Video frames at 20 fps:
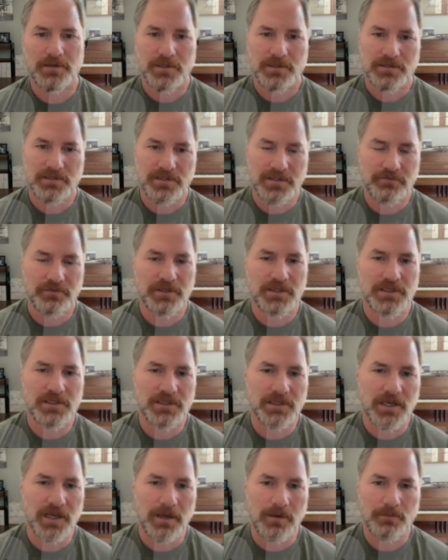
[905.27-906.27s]
DVD
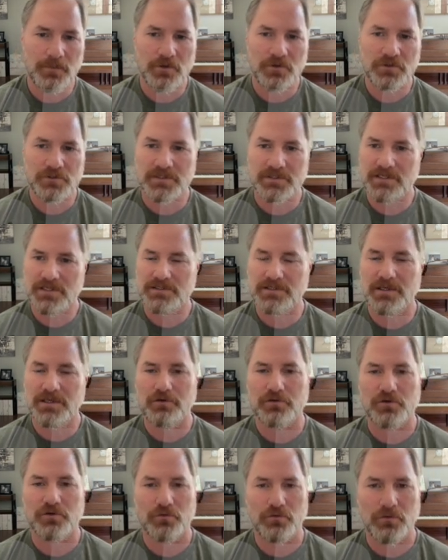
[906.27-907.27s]
combos, they sell
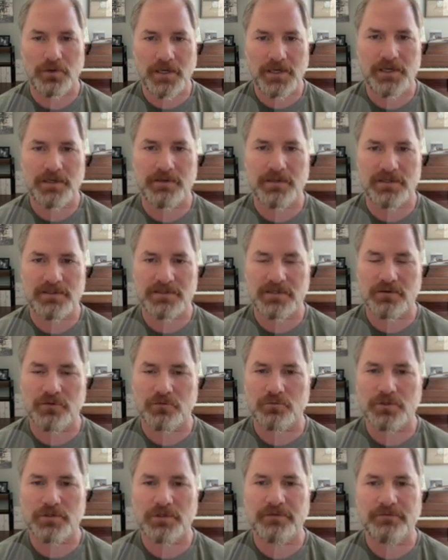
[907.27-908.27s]
great. They sell
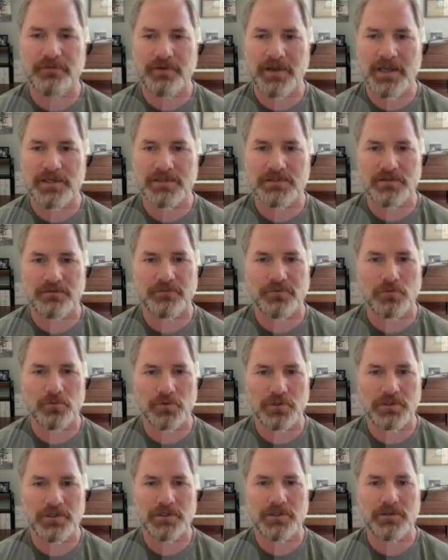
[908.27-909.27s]
really fast and for
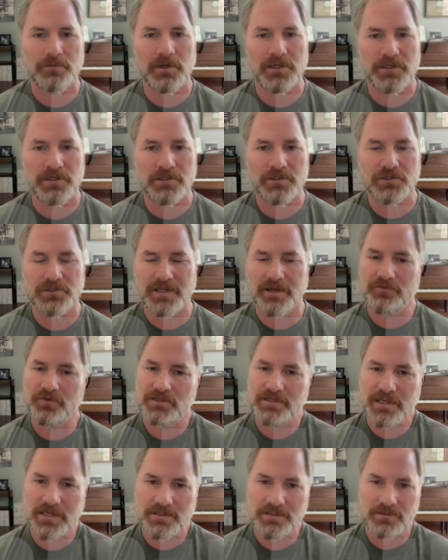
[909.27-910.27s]
really good money. You just have to
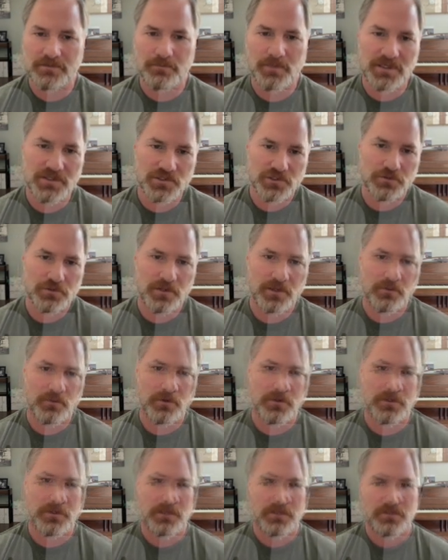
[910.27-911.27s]
test them, make sure they
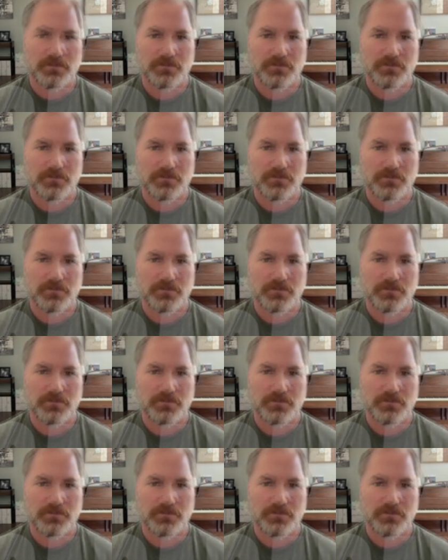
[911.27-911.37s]
work.